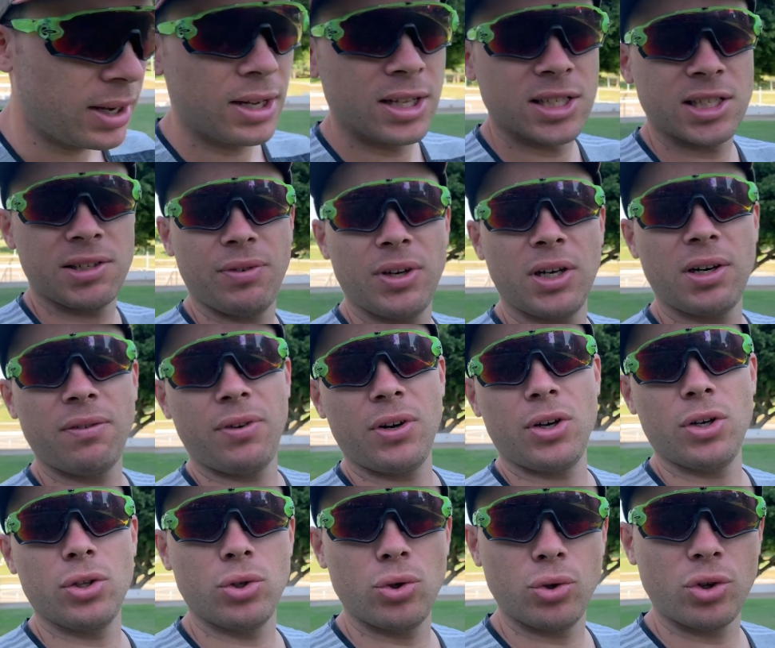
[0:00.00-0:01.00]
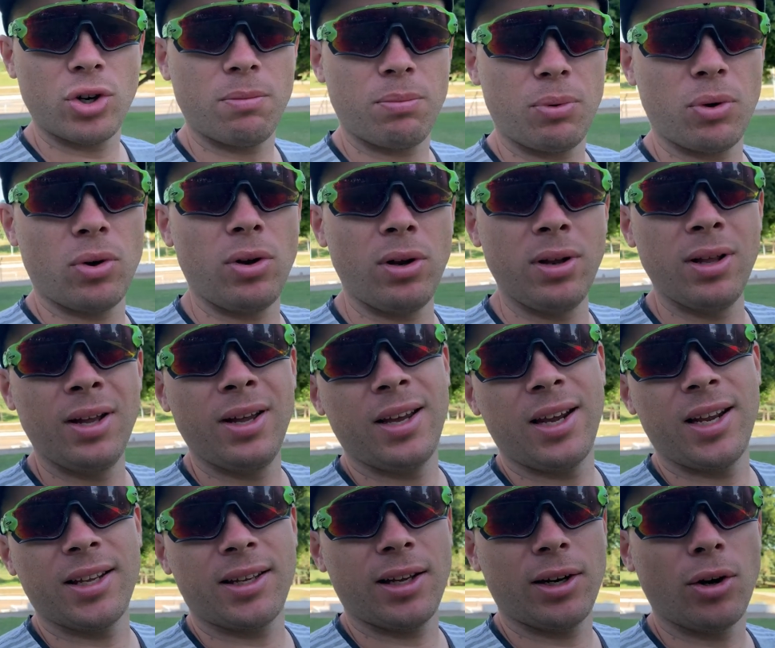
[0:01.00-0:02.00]
It's very, very durable.
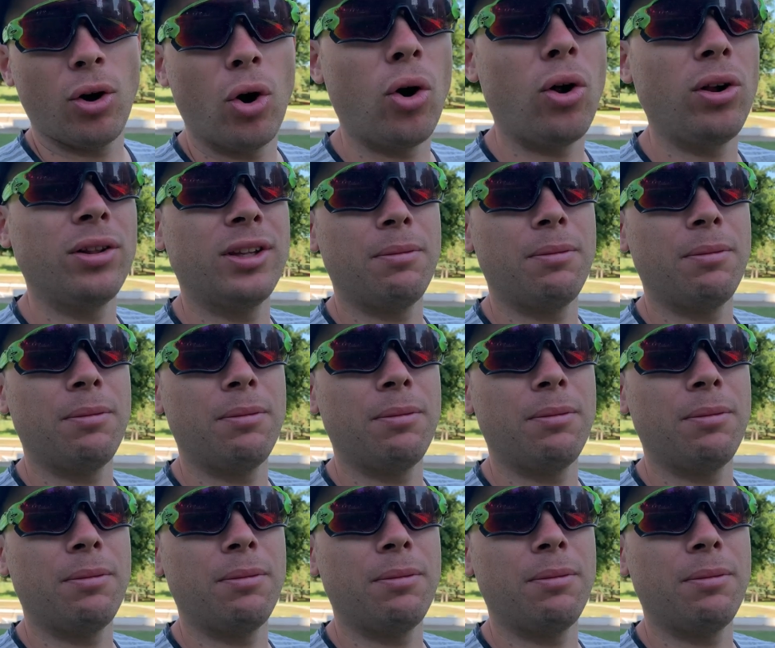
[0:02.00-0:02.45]
It can hold